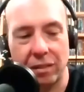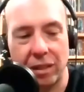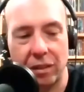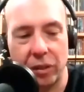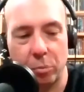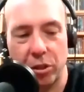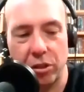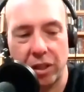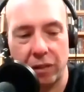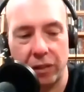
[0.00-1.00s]
I really
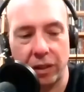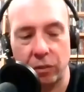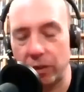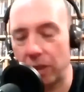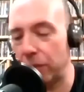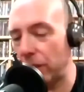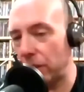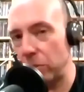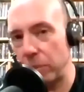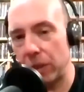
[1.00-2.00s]
appreciate everything you've done for us
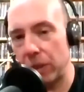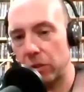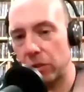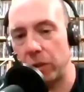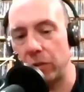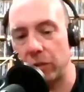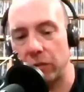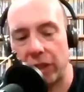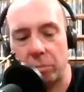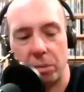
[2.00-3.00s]
too, because you've
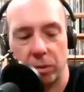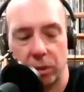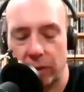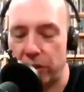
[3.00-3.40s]
invited people to our